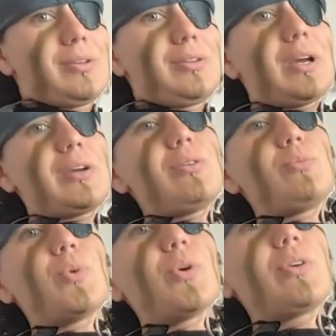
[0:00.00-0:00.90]
That could
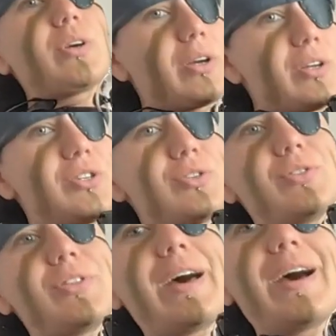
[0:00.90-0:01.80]
work. I could
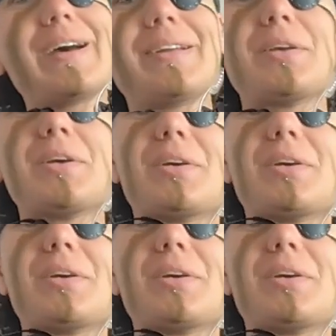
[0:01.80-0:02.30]
use that.